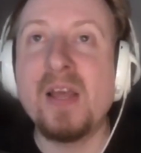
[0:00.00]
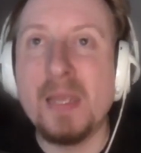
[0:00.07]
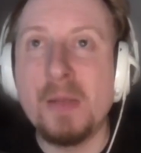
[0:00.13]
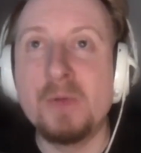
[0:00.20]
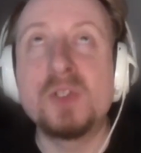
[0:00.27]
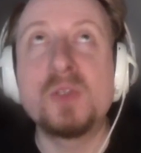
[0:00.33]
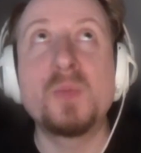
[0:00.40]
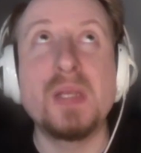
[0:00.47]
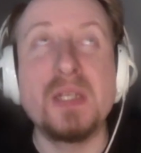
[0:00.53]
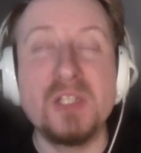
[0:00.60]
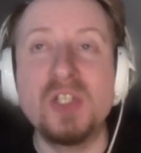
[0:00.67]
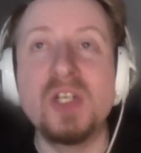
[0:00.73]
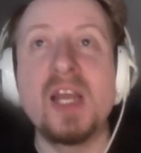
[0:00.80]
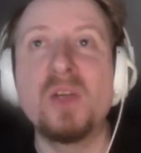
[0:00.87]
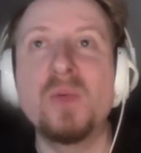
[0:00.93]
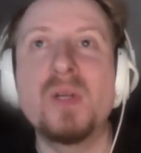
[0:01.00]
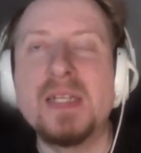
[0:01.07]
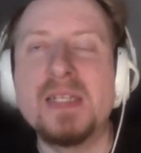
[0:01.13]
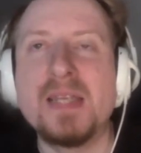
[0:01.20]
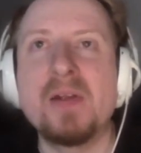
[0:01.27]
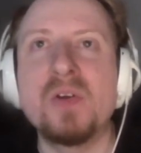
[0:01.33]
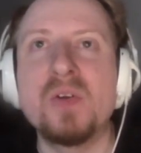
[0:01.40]
and like it would just be
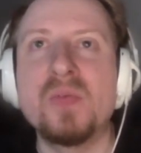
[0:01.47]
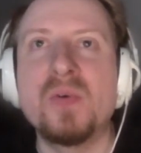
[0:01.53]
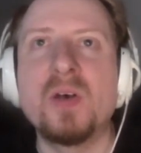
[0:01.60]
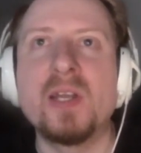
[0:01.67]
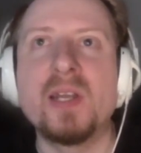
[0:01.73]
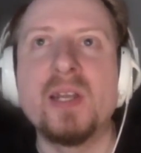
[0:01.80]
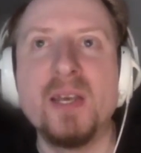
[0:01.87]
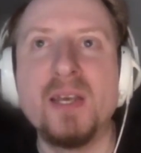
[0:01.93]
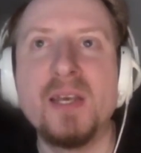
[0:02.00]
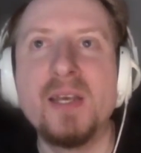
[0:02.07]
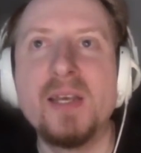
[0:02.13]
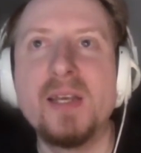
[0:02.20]
genuinely terrifying.